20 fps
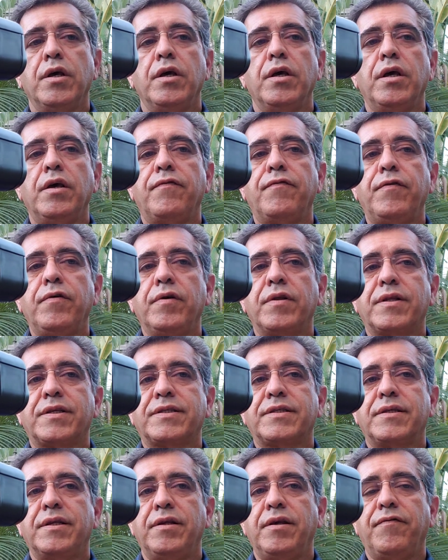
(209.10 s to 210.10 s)
If
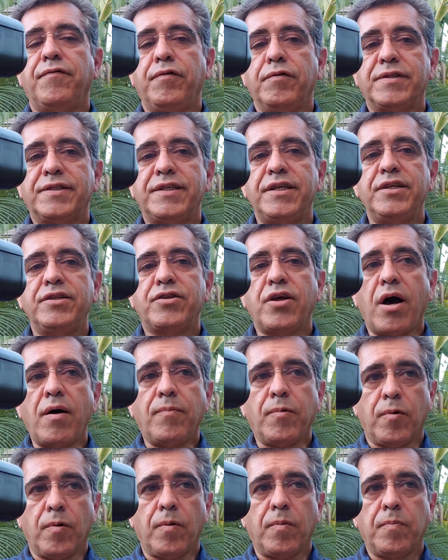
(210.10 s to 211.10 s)
you see
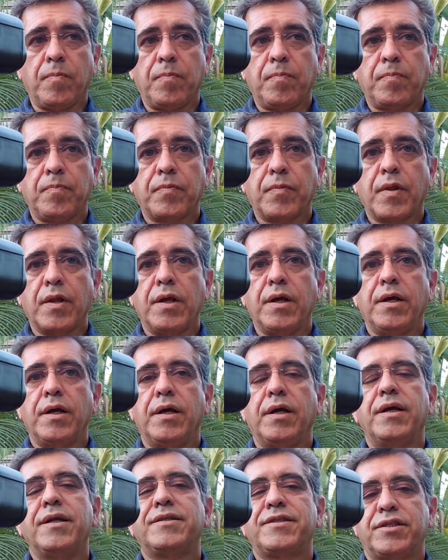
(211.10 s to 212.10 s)
double,
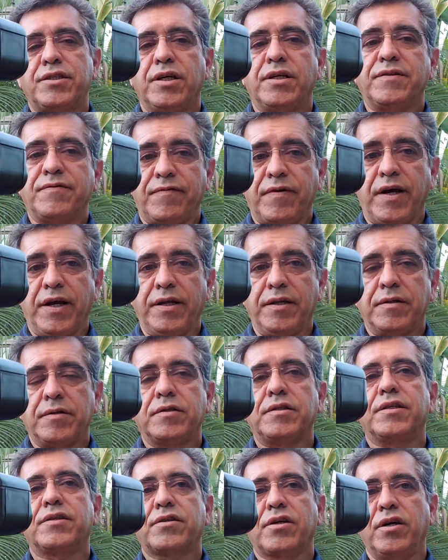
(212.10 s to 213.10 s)
it's just fine.
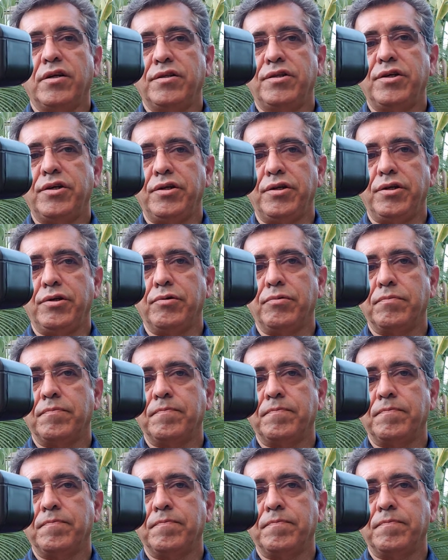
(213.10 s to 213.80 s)
Just continue.